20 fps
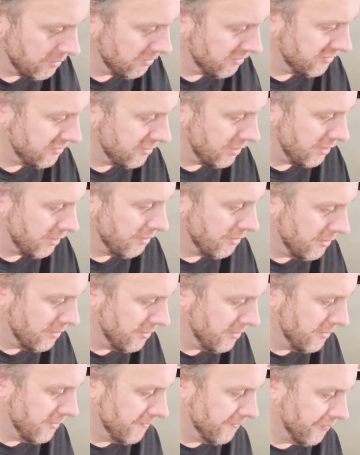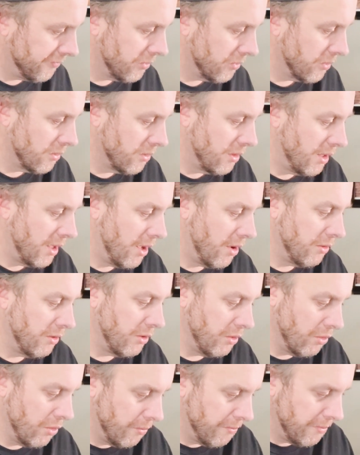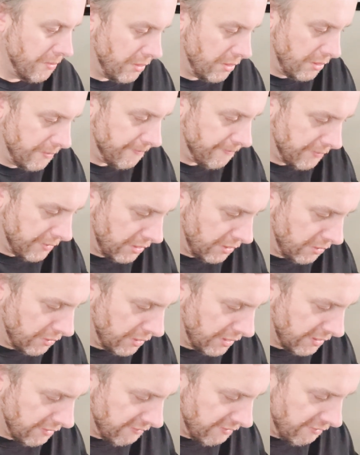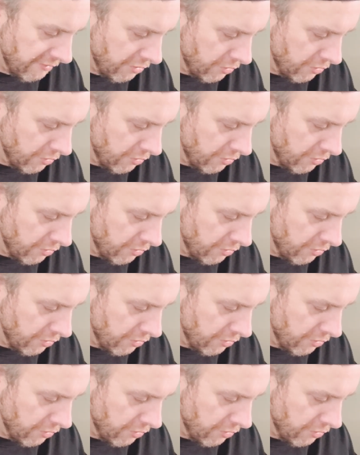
Let me see. How do you open up? I don't think I've